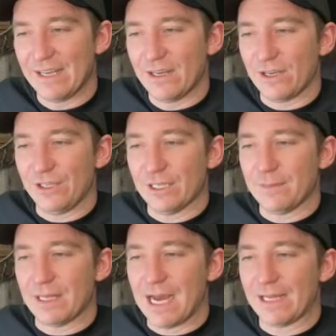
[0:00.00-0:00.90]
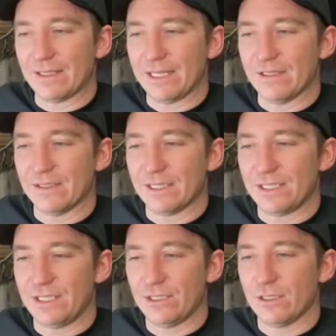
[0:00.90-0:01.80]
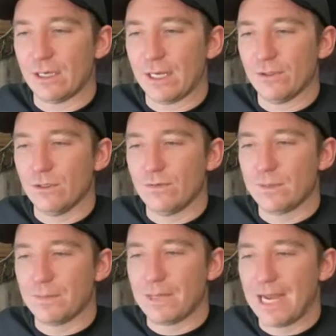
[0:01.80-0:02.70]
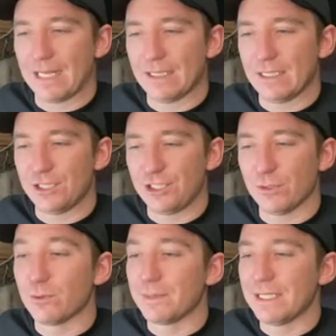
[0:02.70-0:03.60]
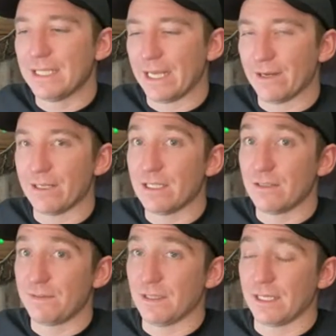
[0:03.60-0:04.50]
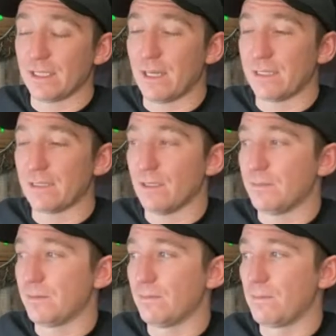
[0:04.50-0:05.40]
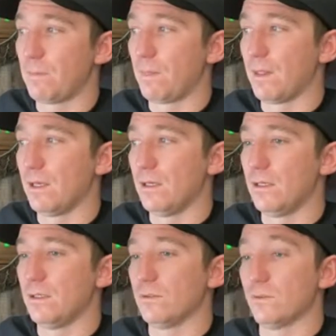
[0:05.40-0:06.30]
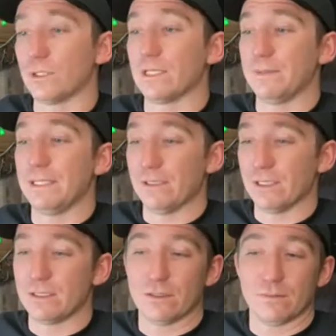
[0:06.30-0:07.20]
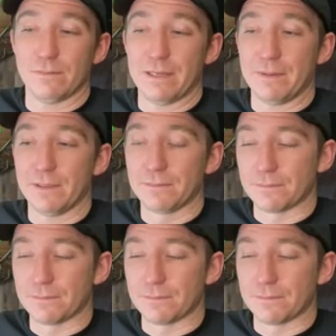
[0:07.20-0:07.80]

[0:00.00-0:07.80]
You coming to Highland Hills this year? I don't know if I'm coming to Highland this year. We'll be in the area, and if it like lines up, we're gonna be near it. So maybe.